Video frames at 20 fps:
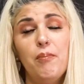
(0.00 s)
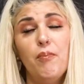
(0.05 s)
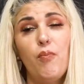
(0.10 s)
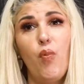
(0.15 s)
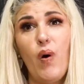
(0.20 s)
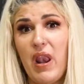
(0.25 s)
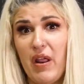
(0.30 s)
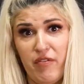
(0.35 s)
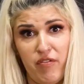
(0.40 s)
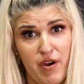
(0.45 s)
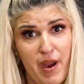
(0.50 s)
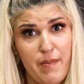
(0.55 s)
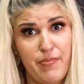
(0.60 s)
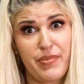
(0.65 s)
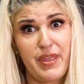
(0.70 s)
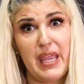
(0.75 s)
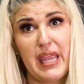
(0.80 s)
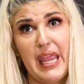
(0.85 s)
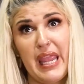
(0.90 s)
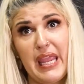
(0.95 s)
whatever I'm
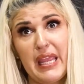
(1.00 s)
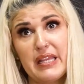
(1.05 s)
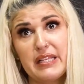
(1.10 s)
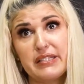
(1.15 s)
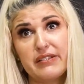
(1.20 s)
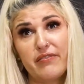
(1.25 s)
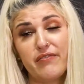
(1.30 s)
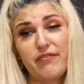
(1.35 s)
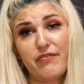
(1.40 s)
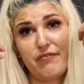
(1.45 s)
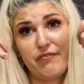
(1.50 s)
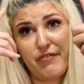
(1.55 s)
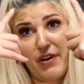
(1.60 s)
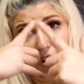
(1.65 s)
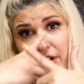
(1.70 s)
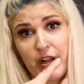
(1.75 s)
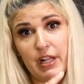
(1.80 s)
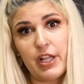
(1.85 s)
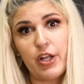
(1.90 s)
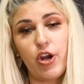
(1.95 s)
thinking is
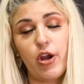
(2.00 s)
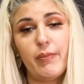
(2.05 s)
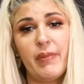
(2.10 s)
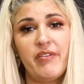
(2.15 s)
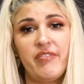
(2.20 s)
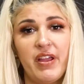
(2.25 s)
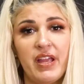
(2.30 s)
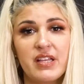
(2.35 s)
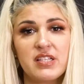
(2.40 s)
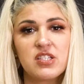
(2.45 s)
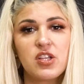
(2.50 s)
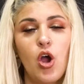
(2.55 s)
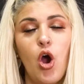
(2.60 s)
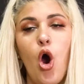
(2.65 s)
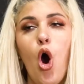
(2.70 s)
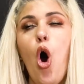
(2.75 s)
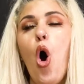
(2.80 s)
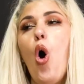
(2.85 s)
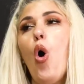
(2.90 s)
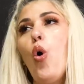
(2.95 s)
very clear on my face.
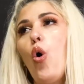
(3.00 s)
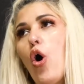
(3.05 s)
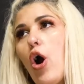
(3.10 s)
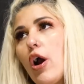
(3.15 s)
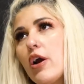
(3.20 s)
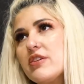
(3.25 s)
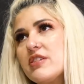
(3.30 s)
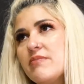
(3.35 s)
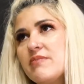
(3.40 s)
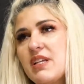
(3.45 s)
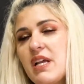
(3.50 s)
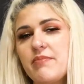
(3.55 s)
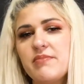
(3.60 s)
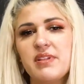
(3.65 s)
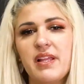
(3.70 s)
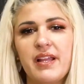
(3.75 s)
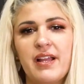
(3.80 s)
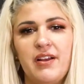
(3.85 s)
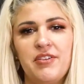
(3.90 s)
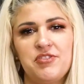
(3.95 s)
Or sometimes
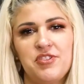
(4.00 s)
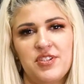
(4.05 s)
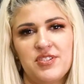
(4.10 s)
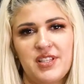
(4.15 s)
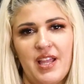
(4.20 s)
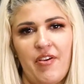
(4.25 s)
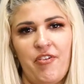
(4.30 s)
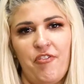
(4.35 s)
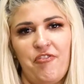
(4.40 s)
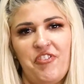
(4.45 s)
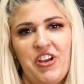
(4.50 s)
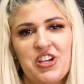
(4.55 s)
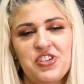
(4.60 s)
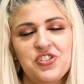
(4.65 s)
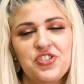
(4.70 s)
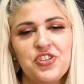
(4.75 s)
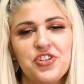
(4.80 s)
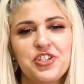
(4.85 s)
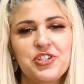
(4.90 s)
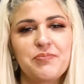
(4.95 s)
like I'll just have a
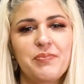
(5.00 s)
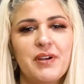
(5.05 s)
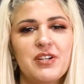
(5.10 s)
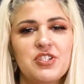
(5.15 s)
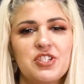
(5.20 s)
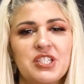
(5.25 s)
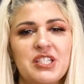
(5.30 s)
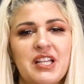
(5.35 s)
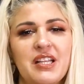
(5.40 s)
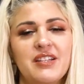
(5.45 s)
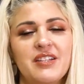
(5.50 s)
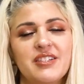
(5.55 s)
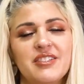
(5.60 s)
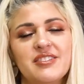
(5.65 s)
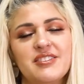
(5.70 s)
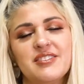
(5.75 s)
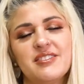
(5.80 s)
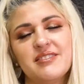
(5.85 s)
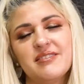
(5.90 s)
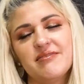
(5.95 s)
facial expression and
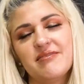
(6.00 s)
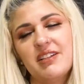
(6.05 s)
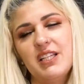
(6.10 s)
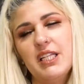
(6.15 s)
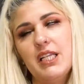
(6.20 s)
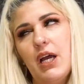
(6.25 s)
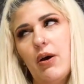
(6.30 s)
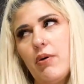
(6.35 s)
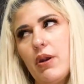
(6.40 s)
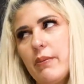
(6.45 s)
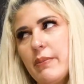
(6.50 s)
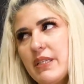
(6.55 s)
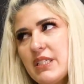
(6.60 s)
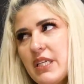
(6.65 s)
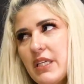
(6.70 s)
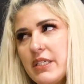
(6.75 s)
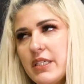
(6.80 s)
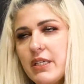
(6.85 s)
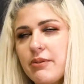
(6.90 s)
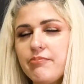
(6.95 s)
it's really not what I'm
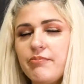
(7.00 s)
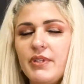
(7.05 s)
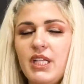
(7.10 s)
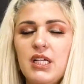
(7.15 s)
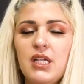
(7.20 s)
intending.